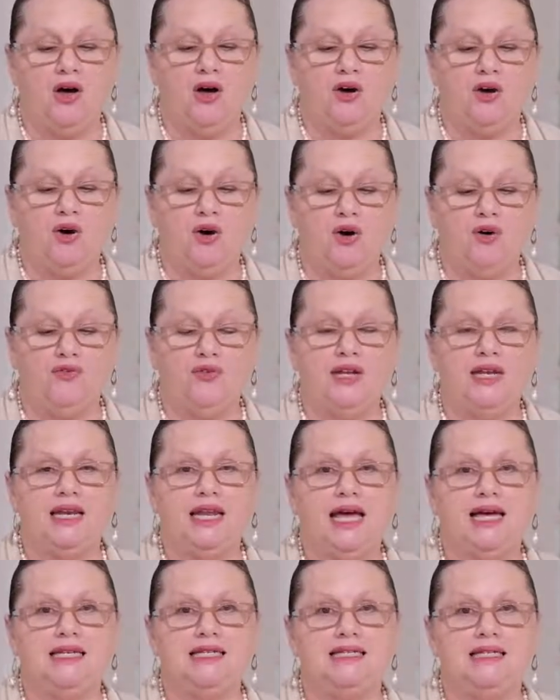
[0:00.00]

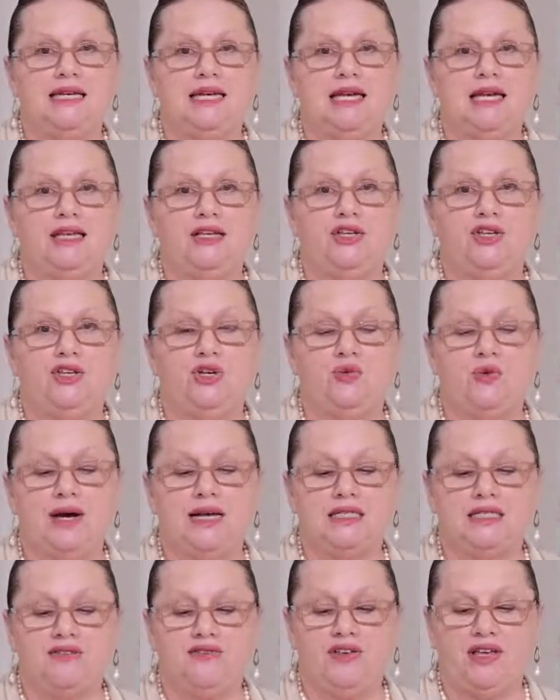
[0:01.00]

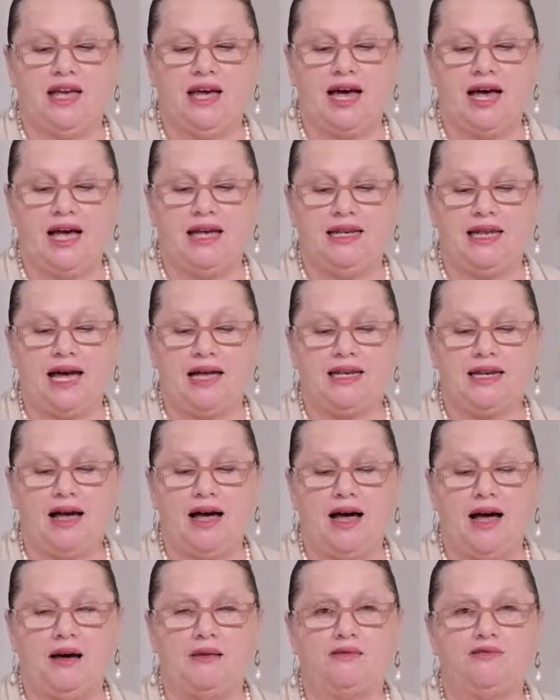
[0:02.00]

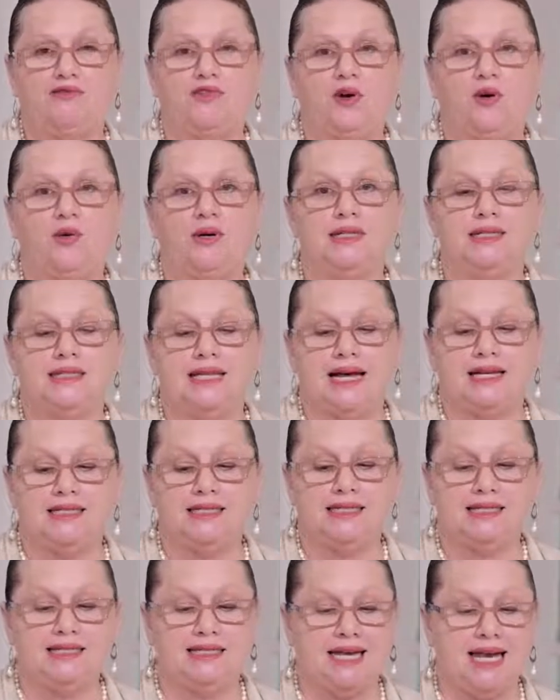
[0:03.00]

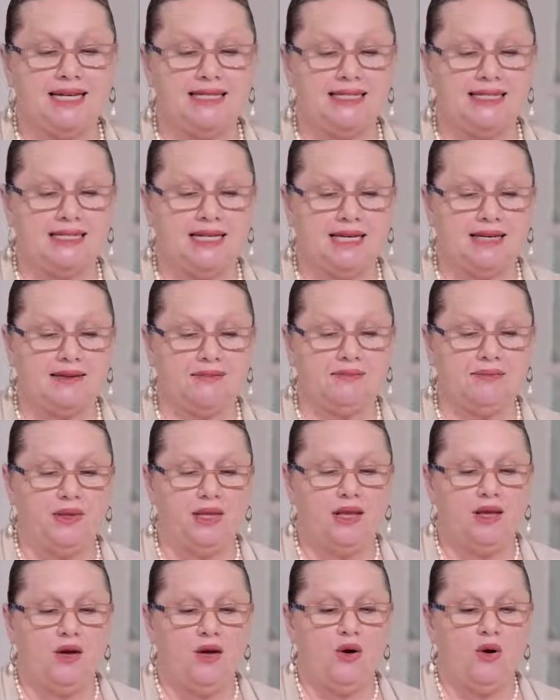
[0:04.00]
COVID19USVI.com/testing.
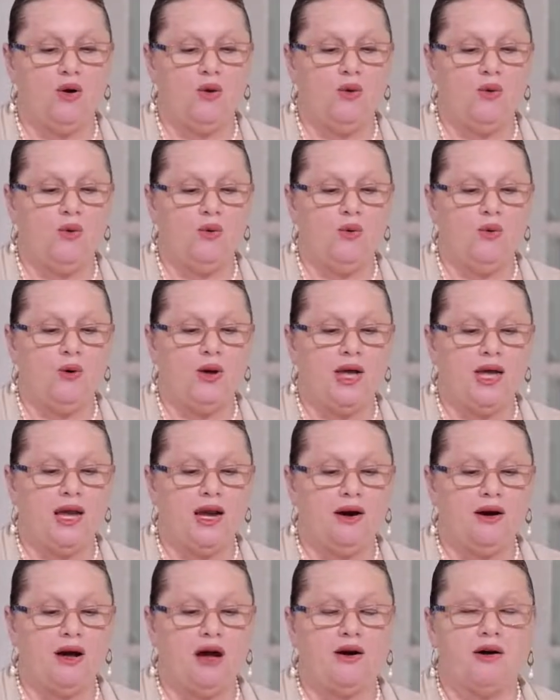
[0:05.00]

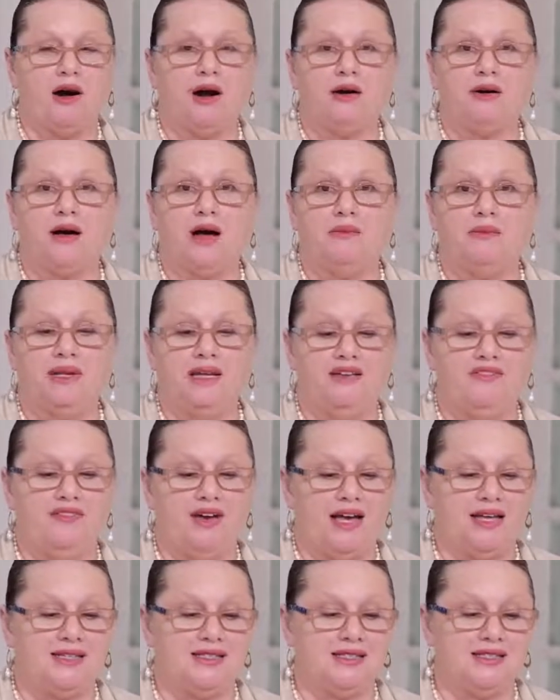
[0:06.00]
Here are our upcoming
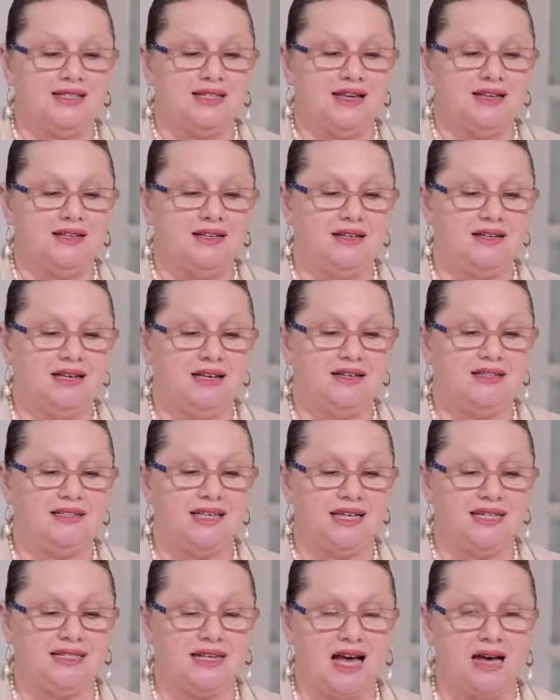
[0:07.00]
events.
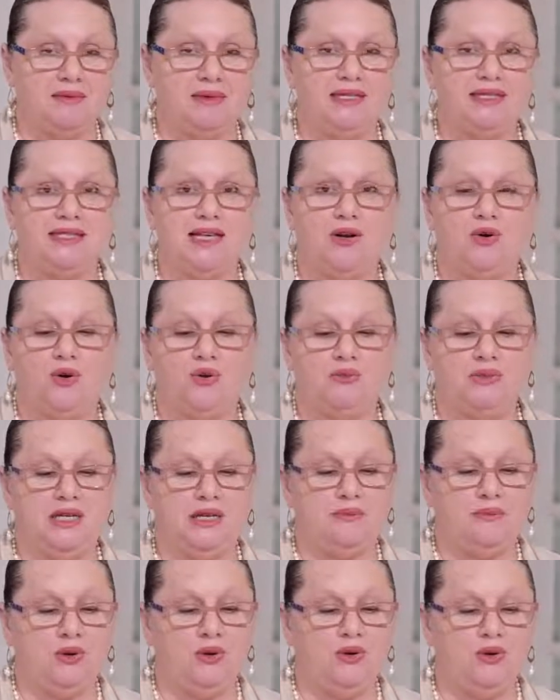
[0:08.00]
St. Thomas at Home
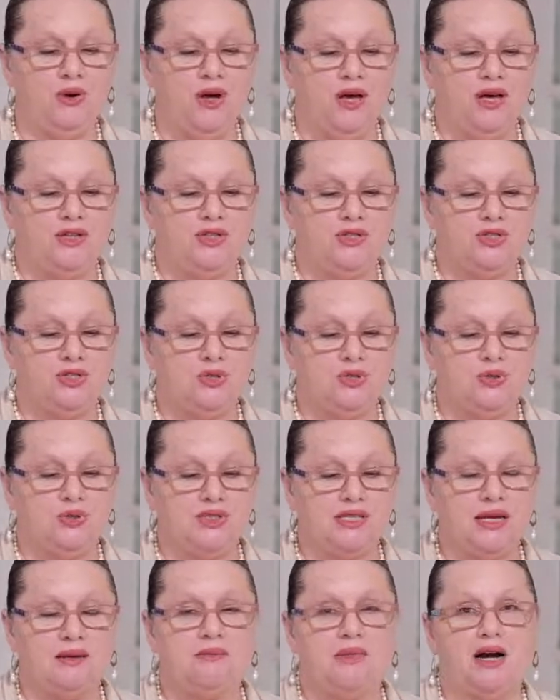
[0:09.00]
Depot,
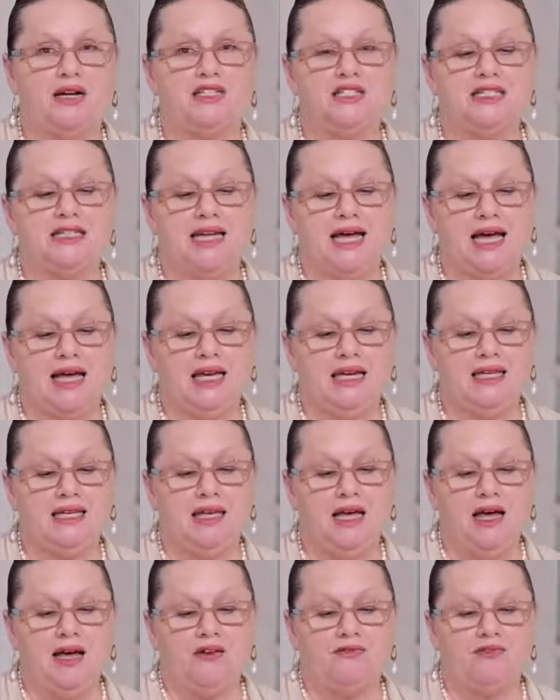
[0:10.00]
Tuesday, March 9th
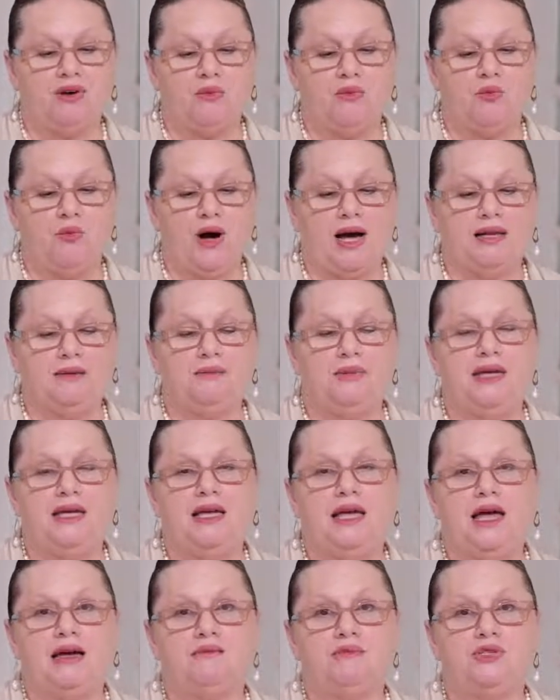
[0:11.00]
from 1
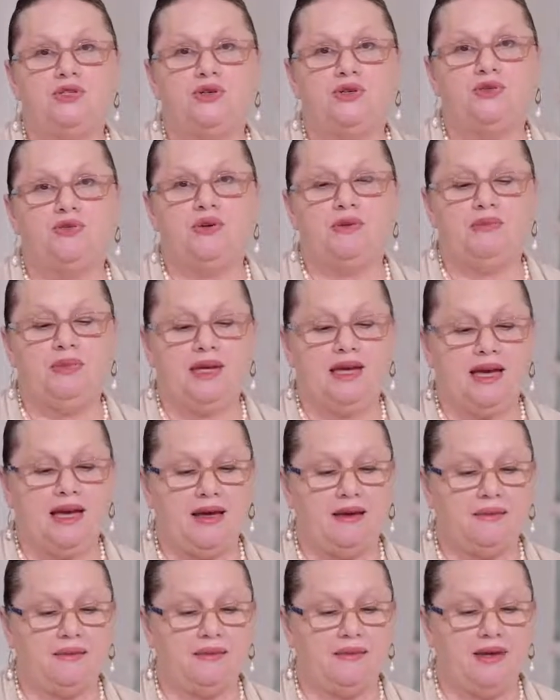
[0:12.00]
p.m. to 3
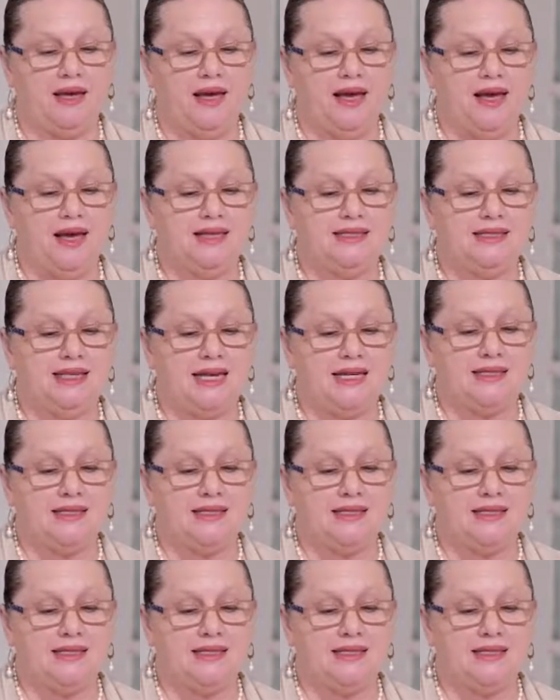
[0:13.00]
p.m. St.